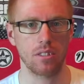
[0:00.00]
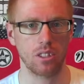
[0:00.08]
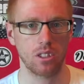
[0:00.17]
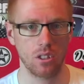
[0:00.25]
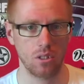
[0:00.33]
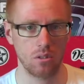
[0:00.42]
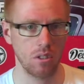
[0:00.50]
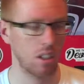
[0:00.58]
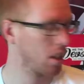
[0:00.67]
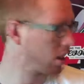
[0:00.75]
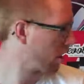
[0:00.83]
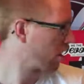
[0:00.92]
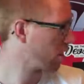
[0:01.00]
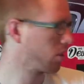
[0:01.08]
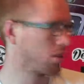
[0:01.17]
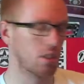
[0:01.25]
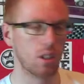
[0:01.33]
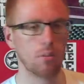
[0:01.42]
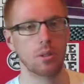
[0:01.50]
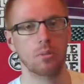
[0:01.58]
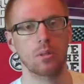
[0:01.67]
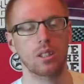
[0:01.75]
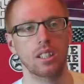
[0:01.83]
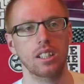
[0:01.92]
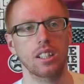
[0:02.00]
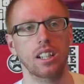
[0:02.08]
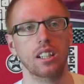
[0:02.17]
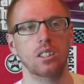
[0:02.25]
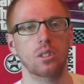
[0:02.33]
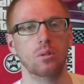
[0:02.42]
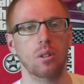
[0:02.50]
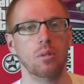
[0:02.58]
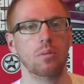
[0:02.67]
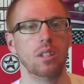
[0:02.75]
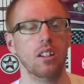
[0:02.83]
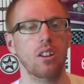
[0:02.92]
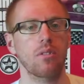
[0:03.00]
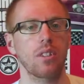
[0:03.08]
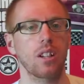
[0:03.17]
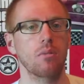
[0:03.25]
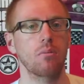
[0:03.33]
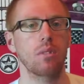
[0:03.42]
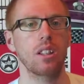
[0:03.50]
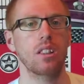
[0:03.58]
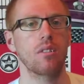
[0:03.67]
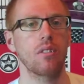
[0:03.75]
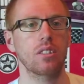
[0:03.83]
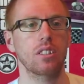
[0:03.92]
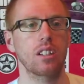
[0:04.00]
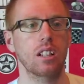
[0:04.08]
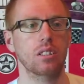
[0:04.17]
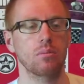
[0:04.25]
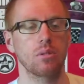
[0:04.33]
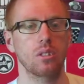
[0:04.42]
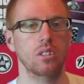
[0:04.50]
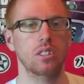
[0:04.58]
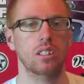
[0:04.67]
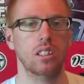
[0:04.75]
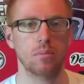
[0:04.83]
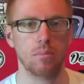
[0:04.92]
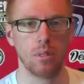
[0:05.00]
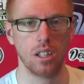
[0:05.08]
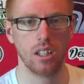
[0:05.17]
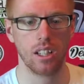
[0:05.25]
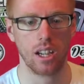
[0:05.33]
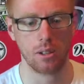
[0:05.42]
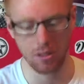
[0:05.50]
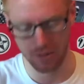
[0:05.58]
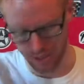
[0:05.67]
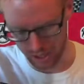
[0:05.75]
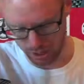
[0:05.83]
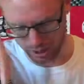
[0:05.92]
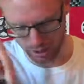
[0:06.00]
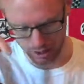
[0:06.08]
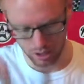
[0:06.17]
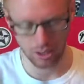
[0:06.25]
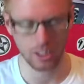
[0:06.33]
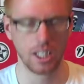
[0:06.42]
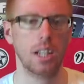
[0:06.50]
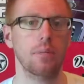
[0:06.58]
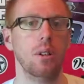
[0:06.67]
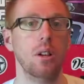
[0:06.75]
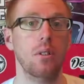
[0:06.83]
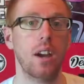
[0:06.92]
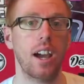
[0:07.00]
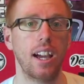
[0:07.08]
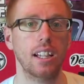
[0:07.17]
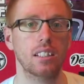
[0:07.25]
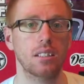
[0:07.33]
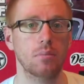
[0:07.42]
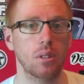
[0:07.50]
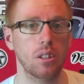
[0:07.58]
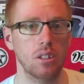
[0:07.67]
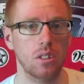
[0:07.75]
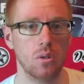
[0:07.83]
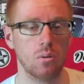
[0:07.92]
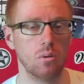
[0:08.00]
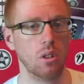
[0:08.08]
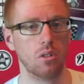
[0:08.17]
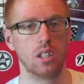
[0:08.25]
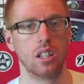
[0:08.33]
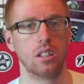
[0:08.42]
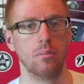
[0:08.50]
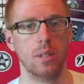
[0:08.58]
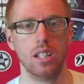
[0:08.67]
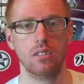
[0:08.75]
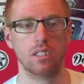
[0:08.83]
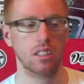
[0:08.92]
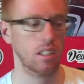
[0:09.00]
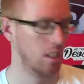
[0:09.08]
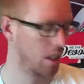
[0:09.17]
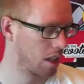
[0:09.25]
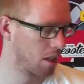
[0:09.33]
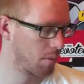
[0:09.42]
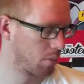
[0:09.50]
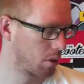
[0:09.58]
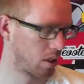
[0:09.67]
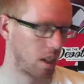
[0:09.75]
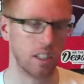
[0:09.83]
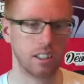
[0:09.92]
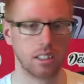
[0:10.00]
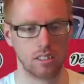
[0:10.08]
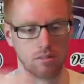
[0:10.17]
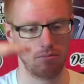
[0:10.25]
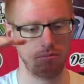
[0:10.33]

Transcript: soon. Use Toby WTD, gets you 20% off any We The Devoted items you decide to buy. However, links are down below as per usual, go check them out. But guys,